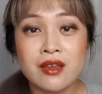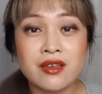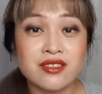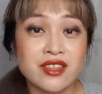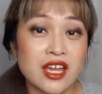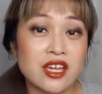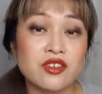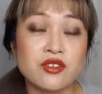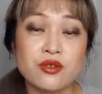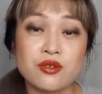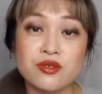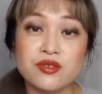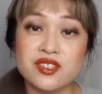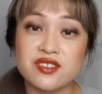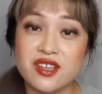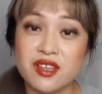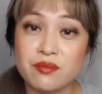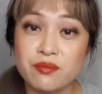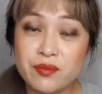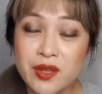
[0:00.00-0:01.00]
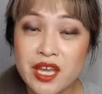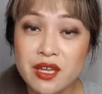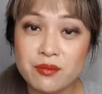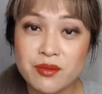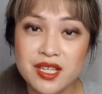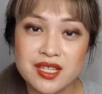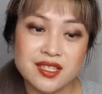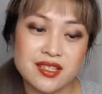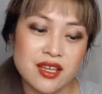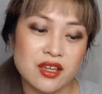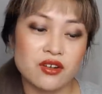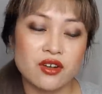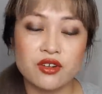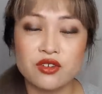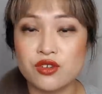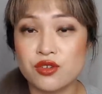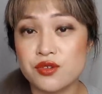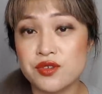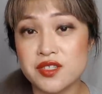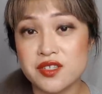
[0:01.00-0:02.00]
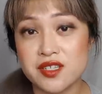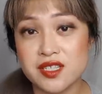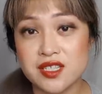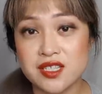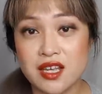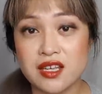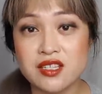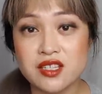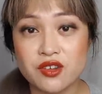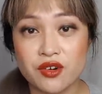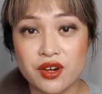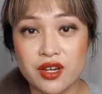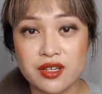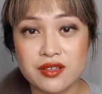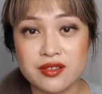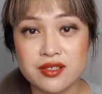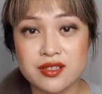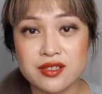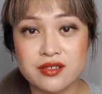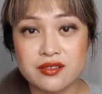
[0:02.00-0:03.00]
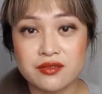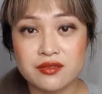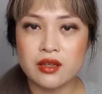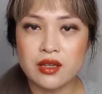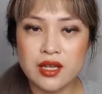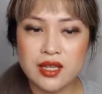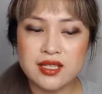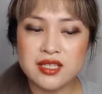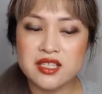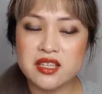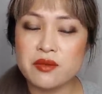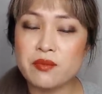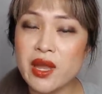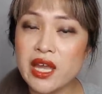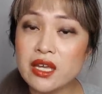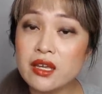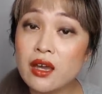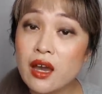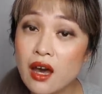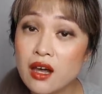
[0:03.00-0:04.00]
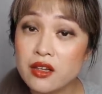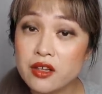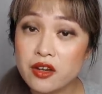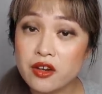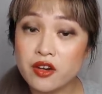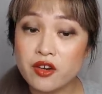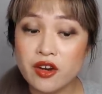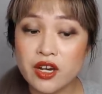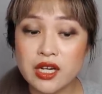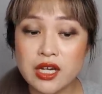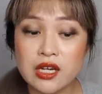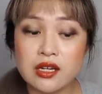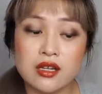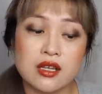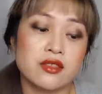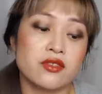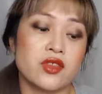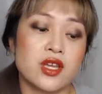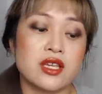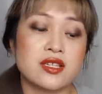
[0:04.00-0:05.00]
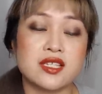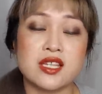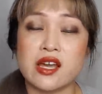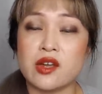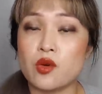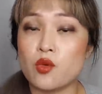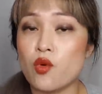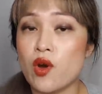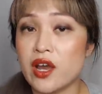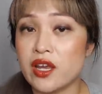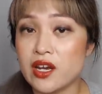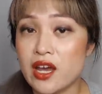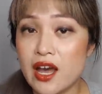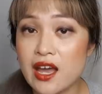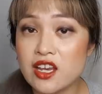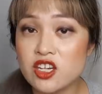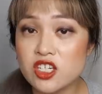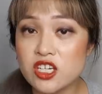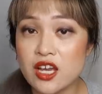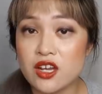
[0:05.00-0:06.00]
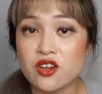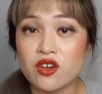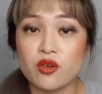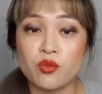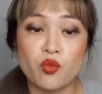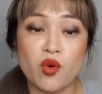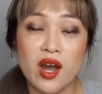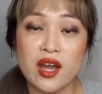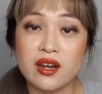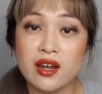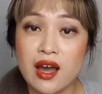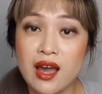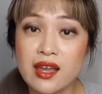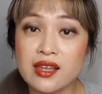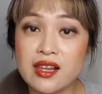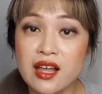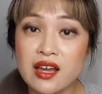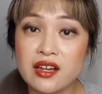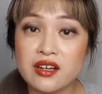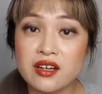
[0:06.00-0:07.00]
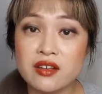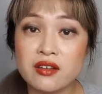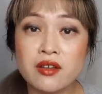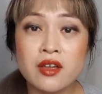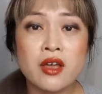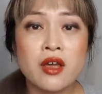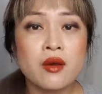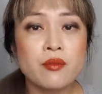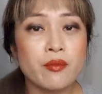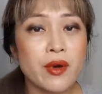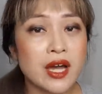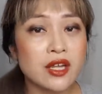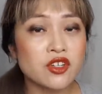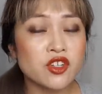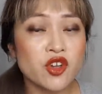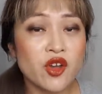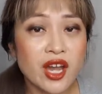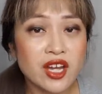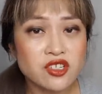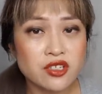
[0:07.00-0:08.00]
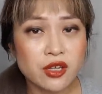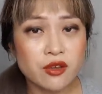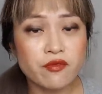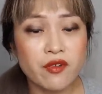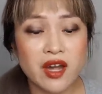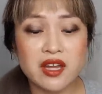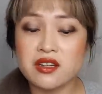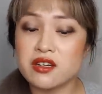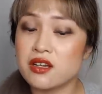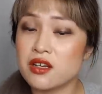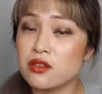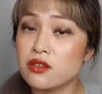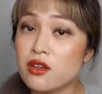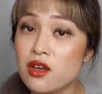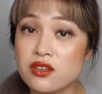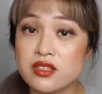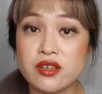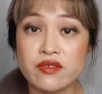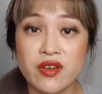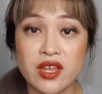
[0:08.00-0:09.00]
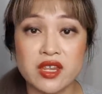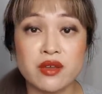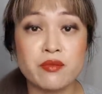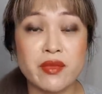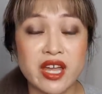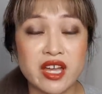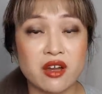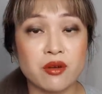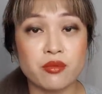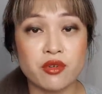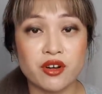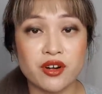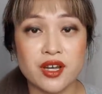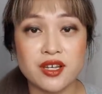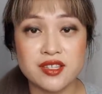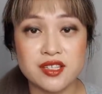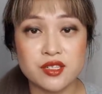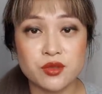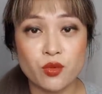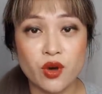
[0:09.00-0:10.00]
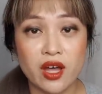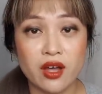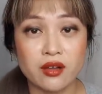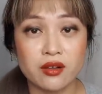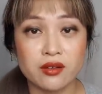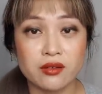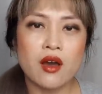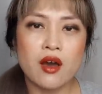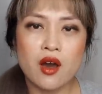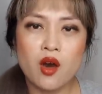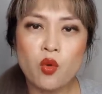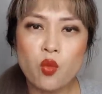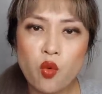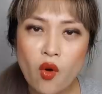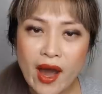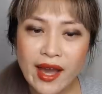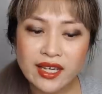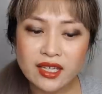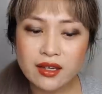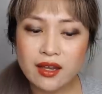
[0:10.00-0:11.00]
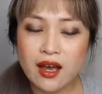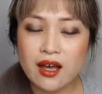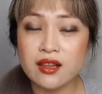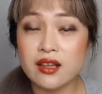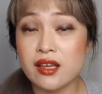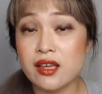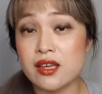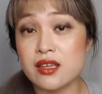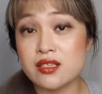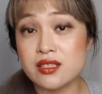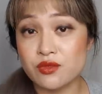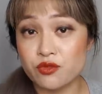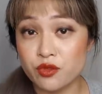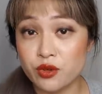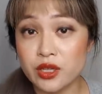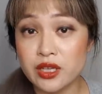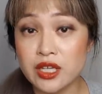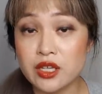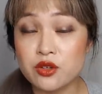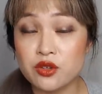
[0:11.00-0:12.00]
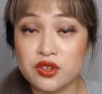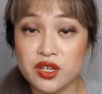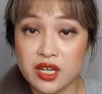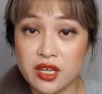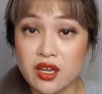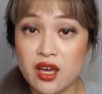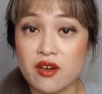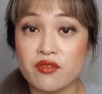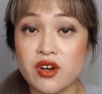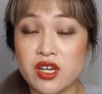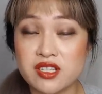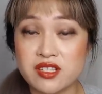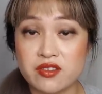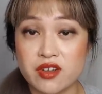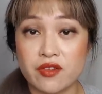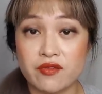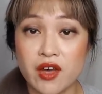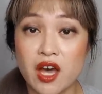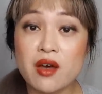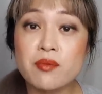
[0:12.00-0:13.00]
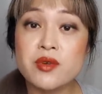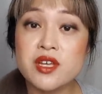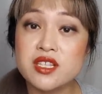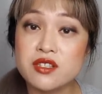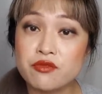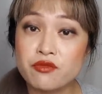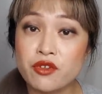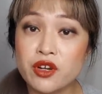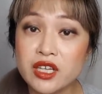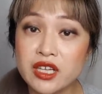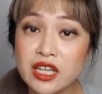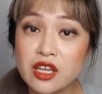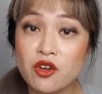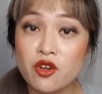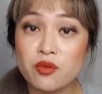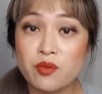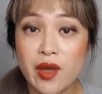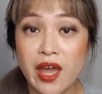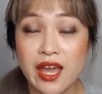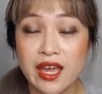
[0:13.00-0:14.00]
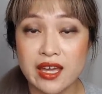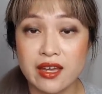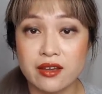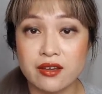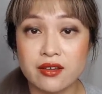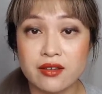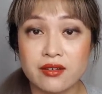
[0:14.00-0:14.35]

they're used in pigments, they're not used as sunscreens. It's the main color ingredient in things like white eyeshadow and white eyeliner, but you actually find it in lots of other makeup products as well. A white color is really good at covering stuff up, it's really opaque.